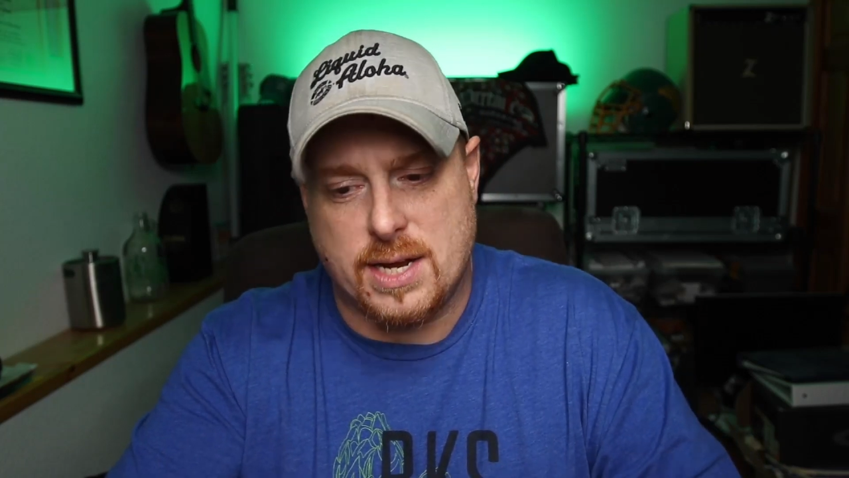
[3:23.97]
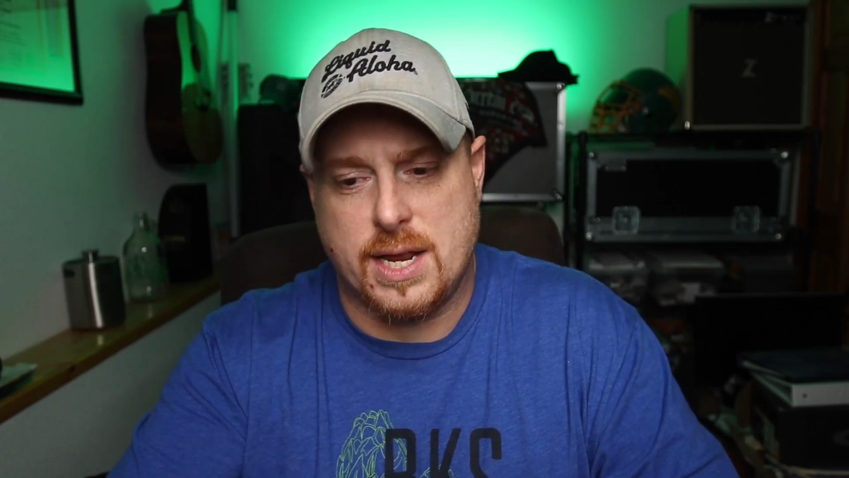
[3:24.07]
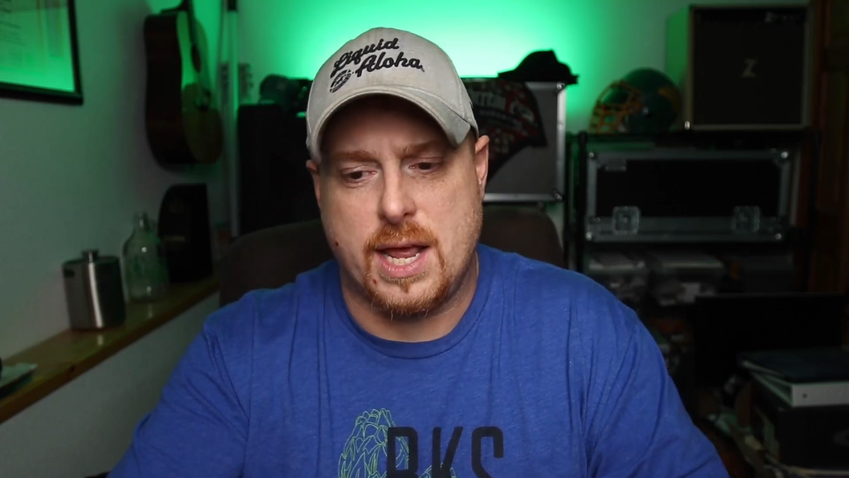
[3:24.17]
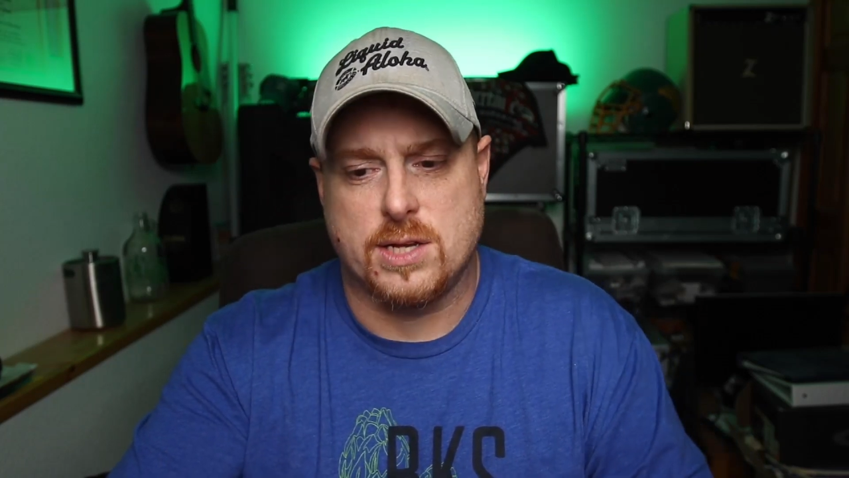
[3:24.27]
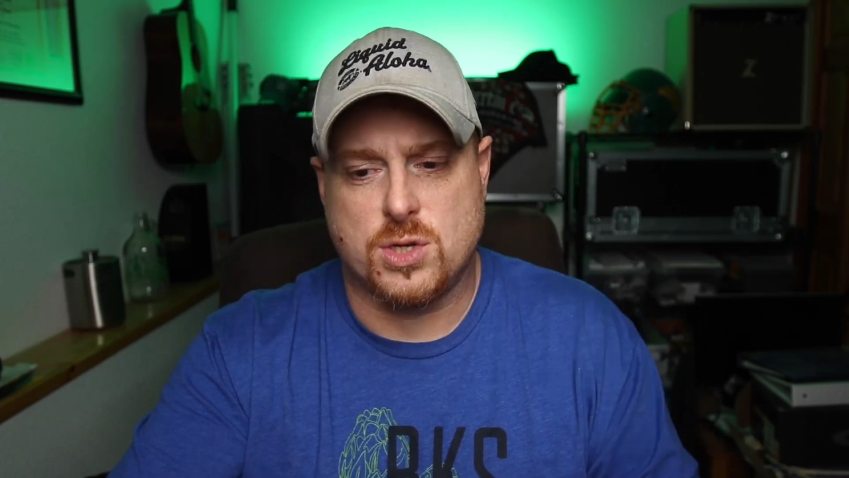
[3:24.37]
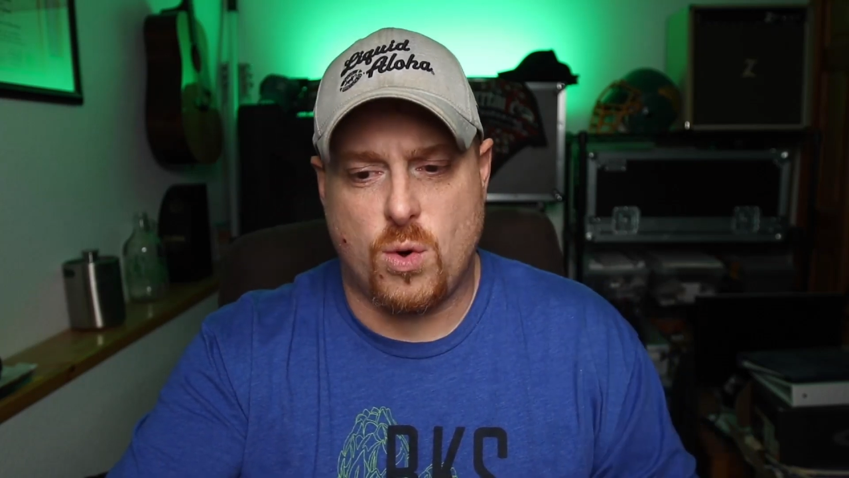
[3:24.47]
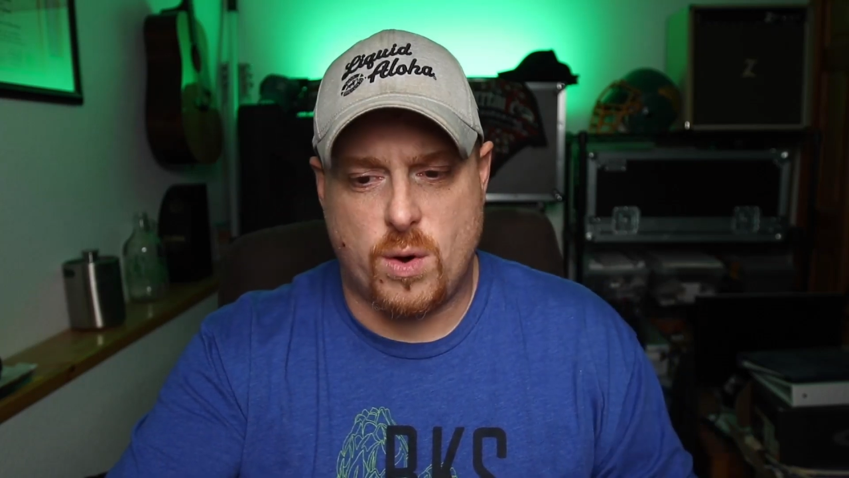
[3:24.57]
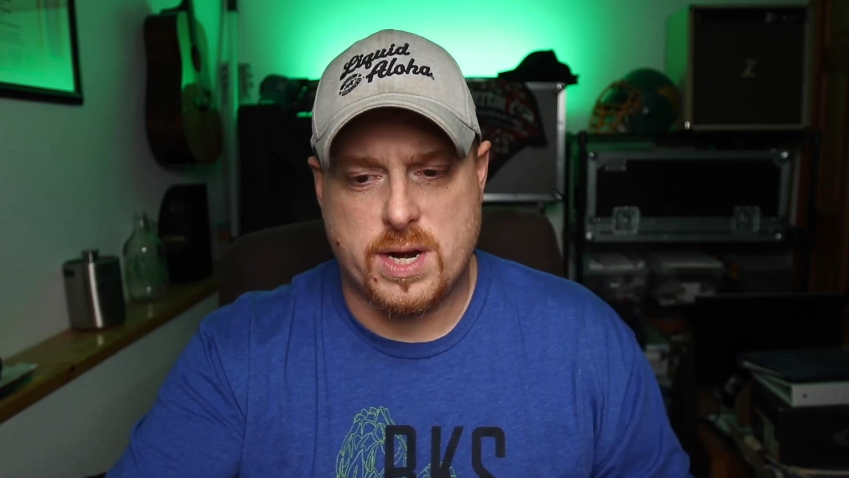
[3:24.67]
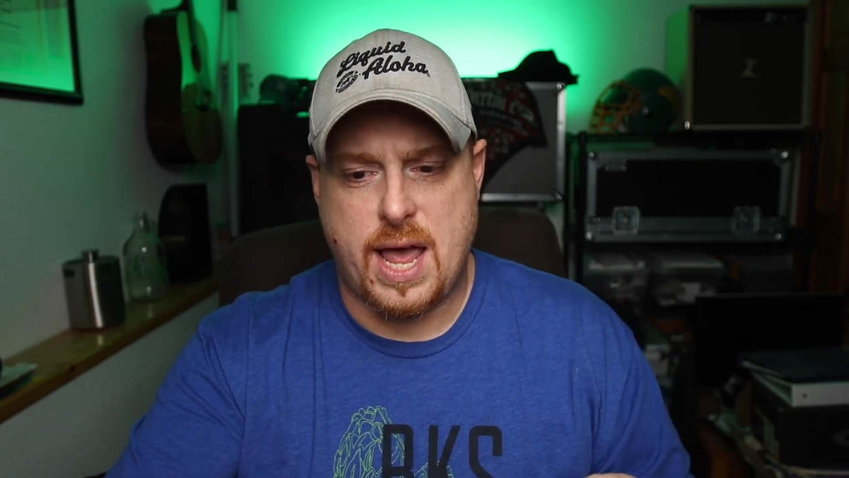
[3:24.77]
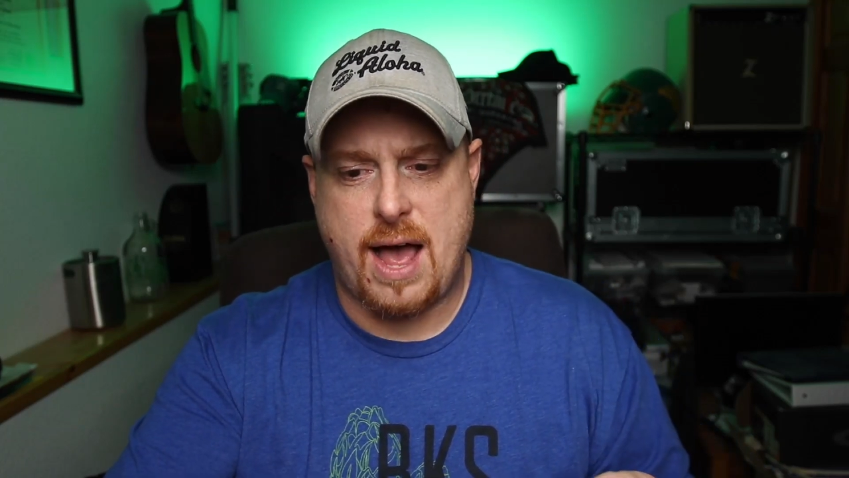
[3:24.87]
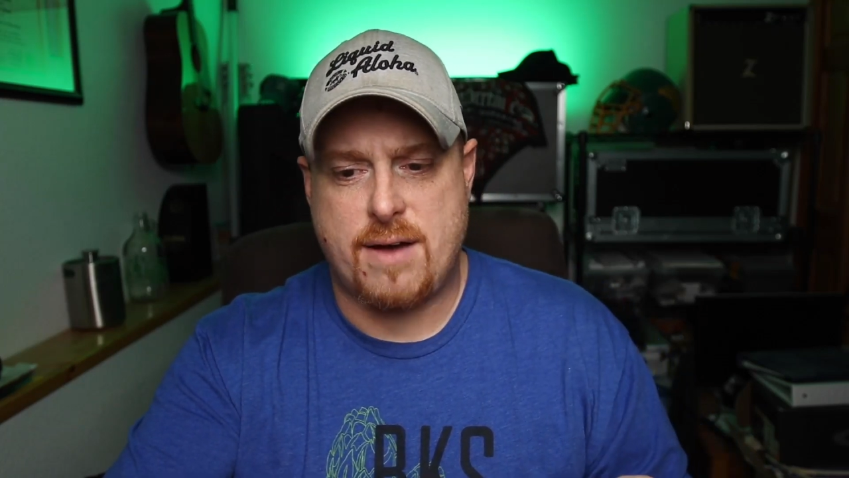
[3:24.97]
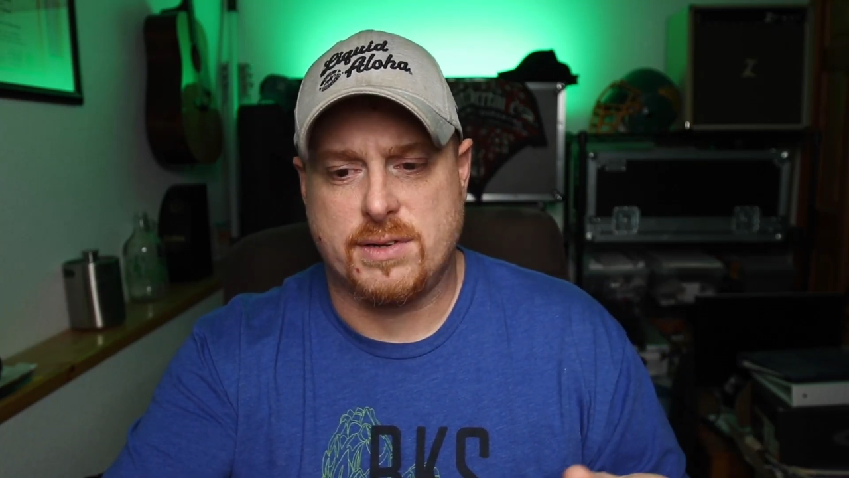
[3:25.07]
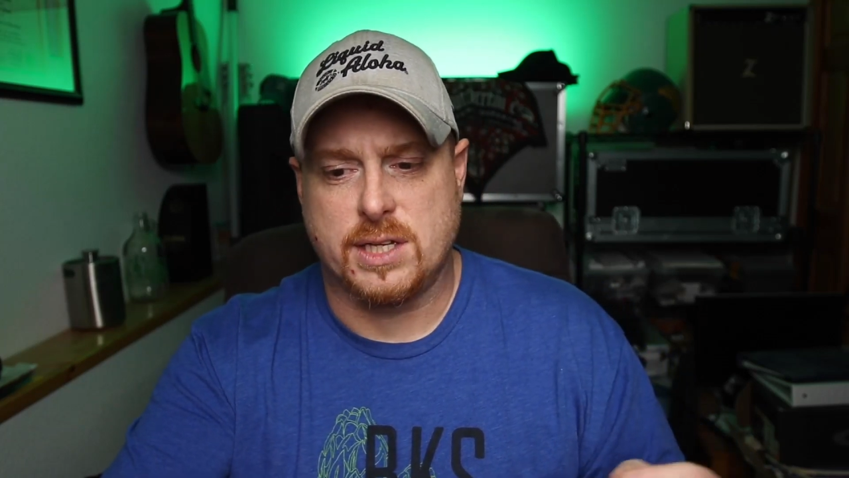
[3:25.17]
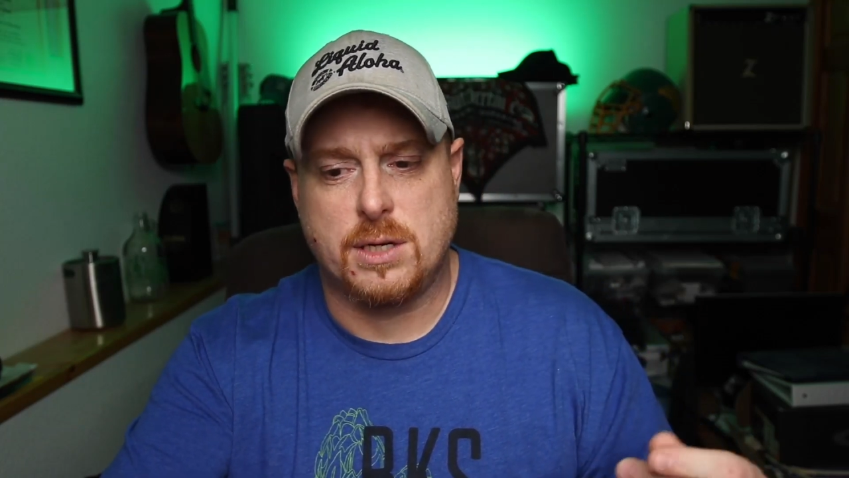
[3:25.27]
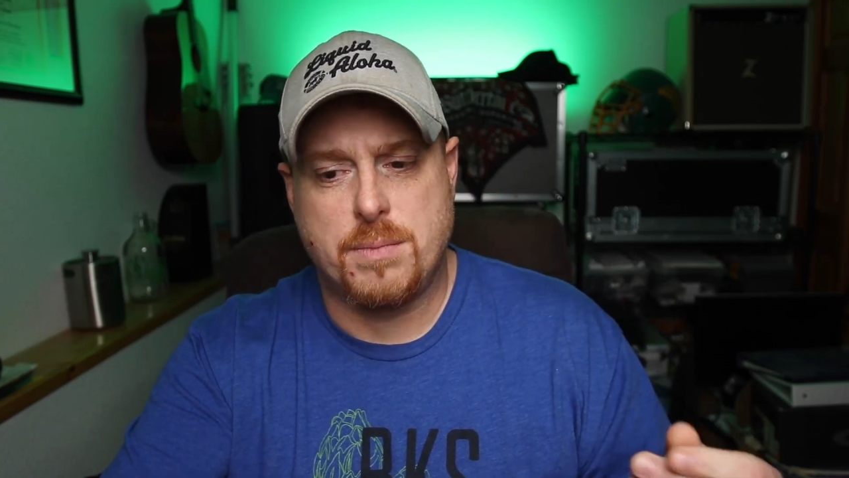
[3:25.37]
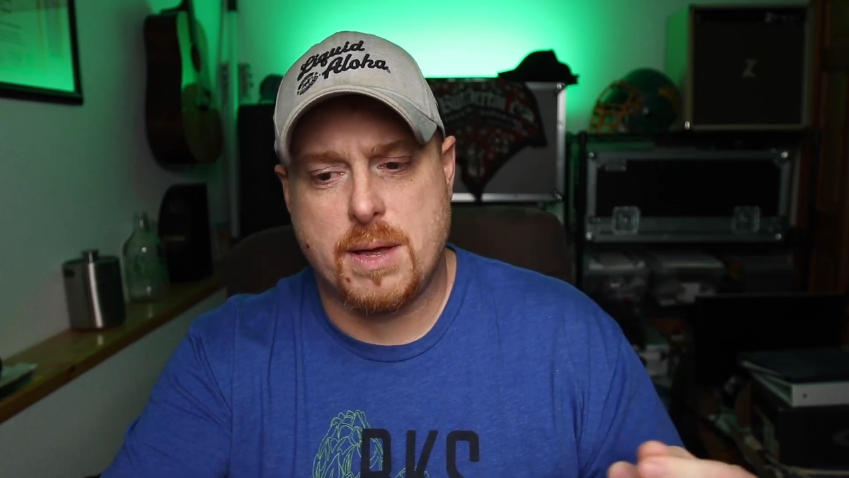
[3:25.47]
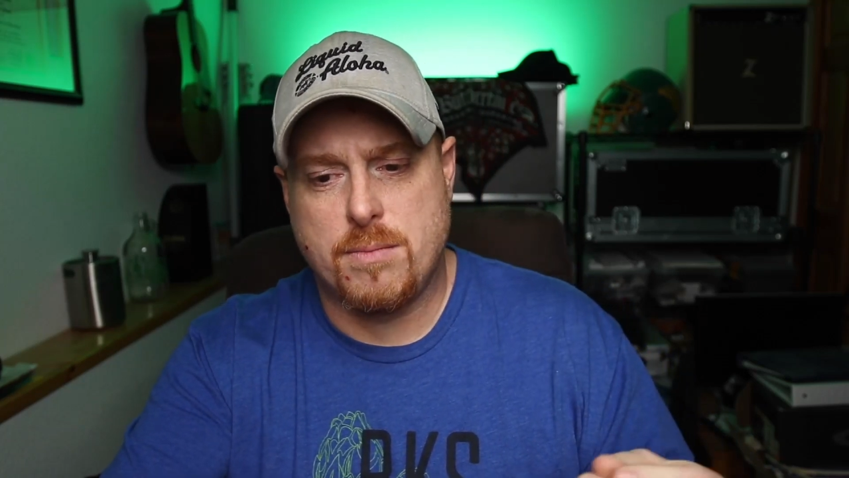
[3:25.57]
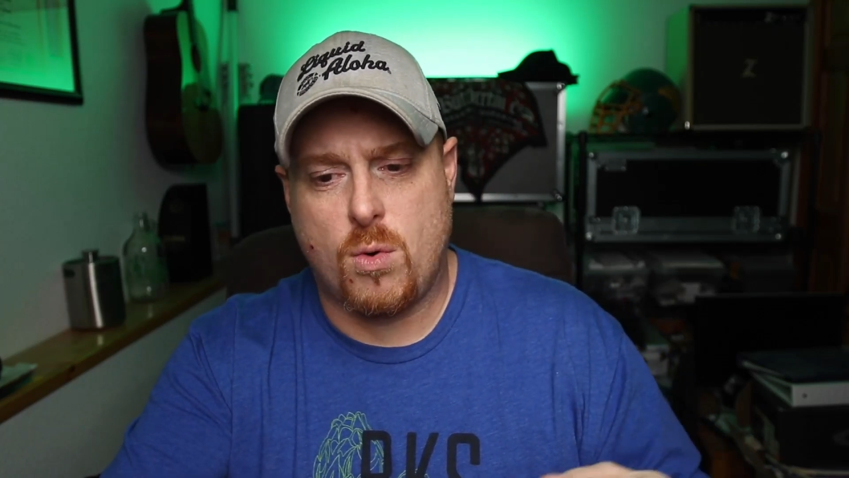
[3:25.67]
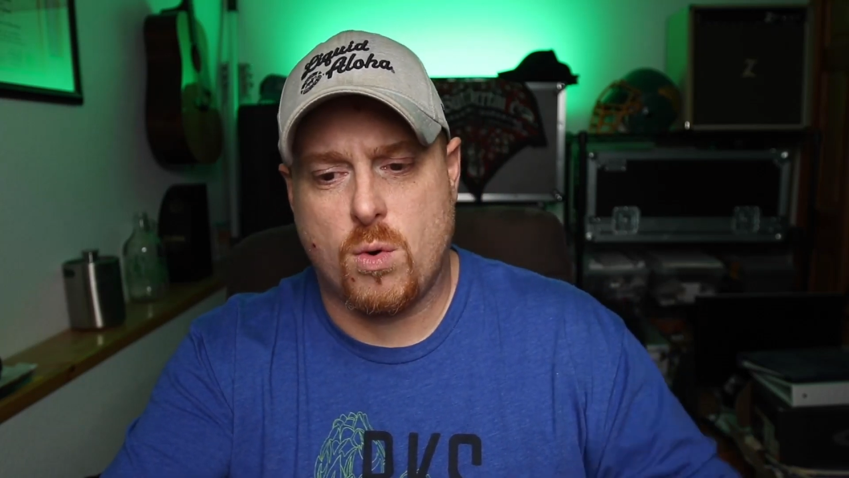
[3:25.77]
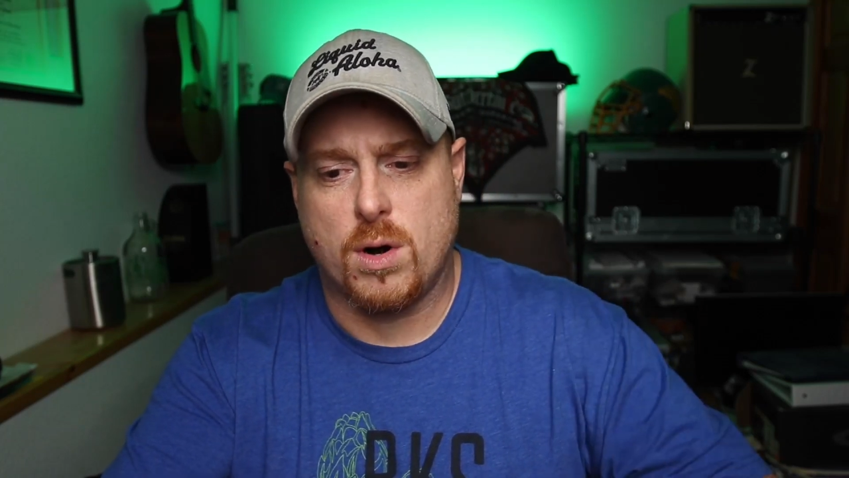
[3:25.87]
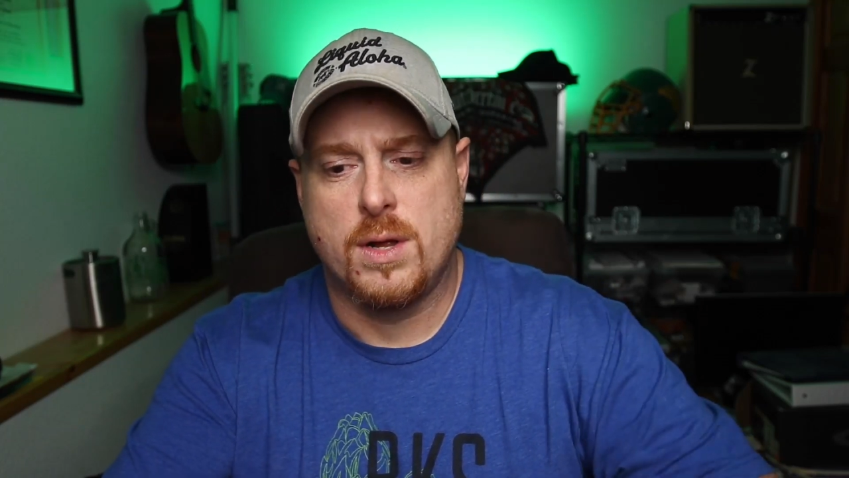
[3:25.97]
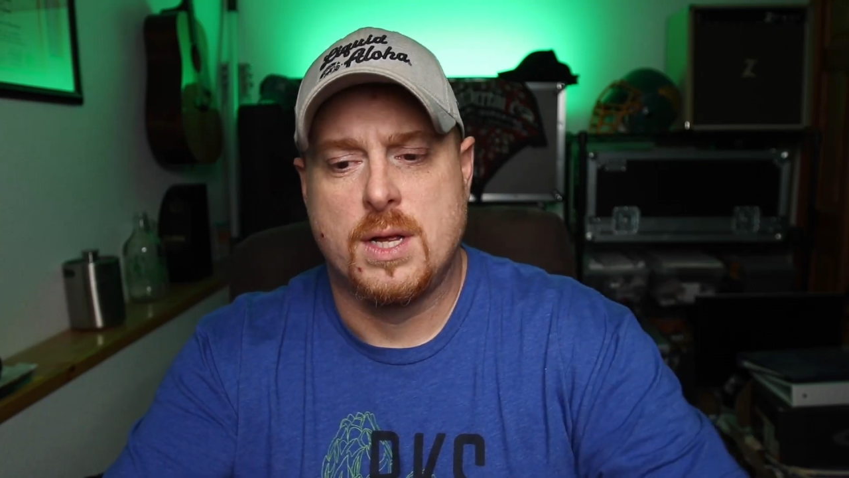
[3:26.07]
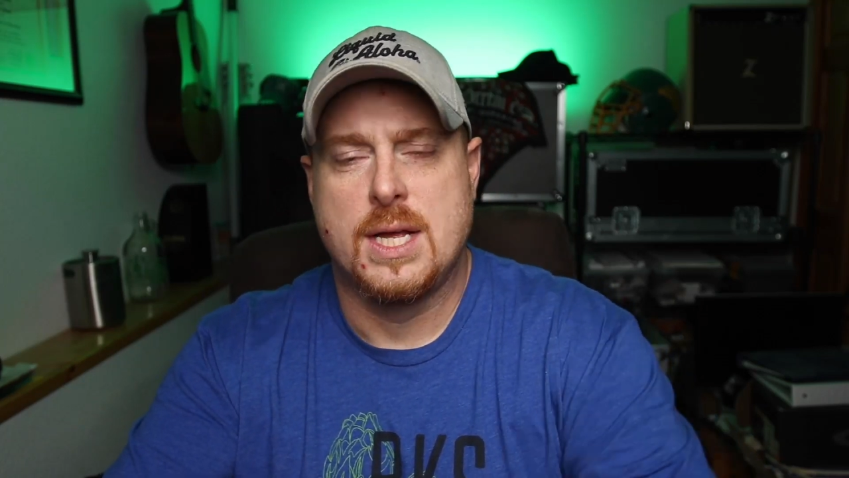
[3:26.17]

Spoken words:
It's going to have a little bit more